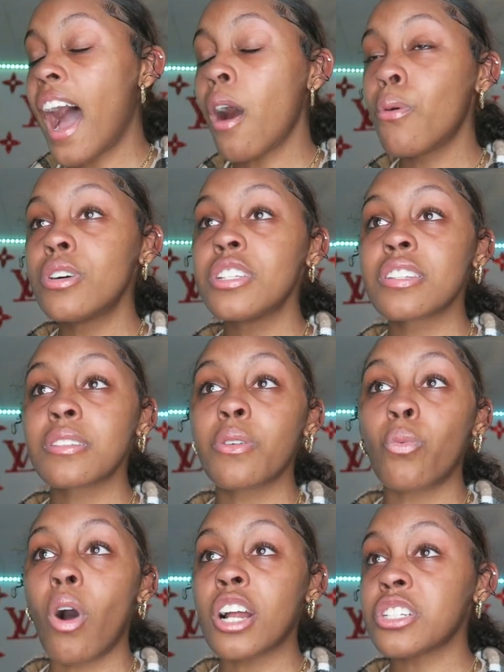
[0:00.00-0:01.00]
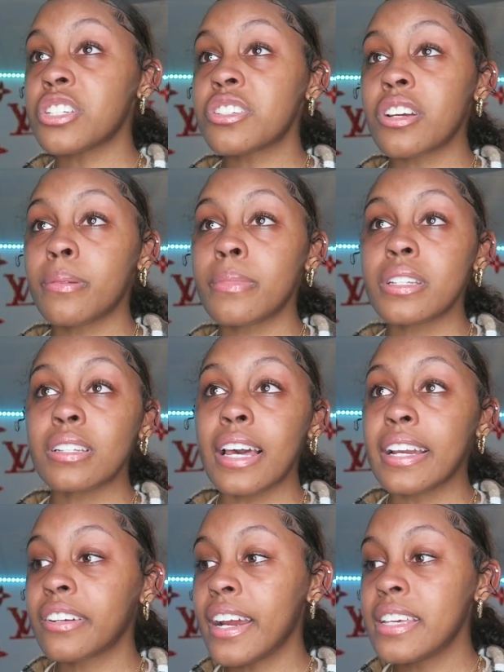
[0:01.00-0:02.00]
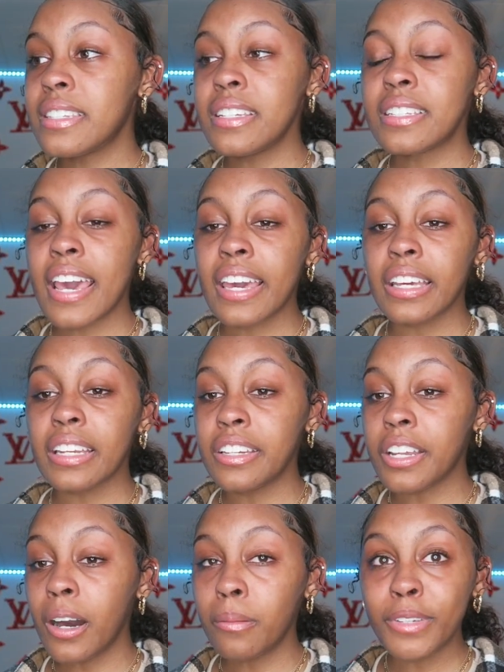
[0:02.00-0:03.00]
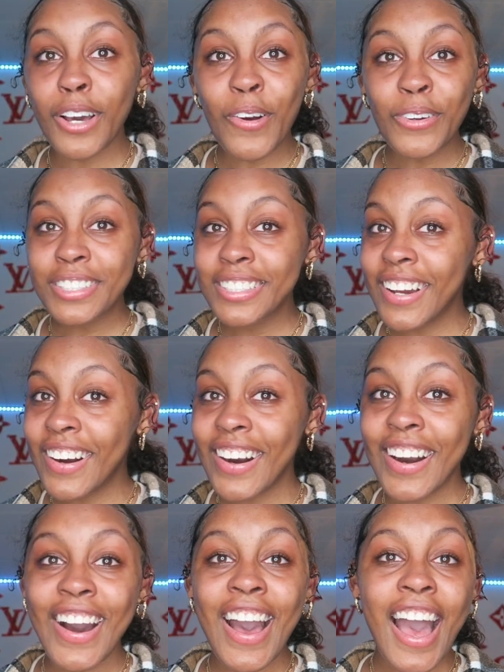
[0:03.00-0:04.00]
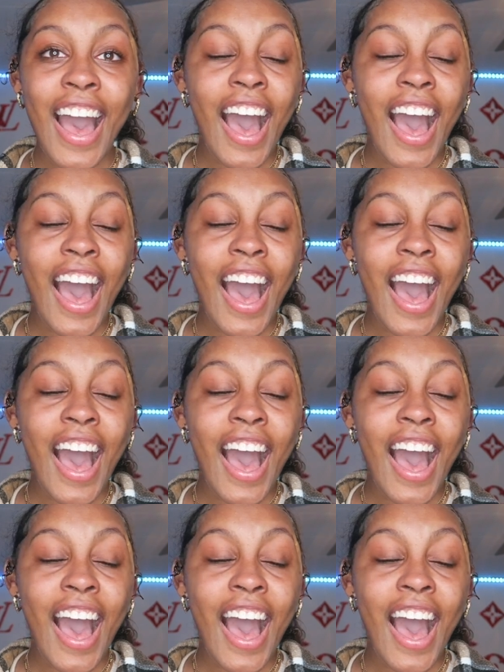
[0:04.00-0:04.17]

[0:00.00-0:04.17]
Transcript: I was watching sermons like crazy, taking dumb notes, y'all.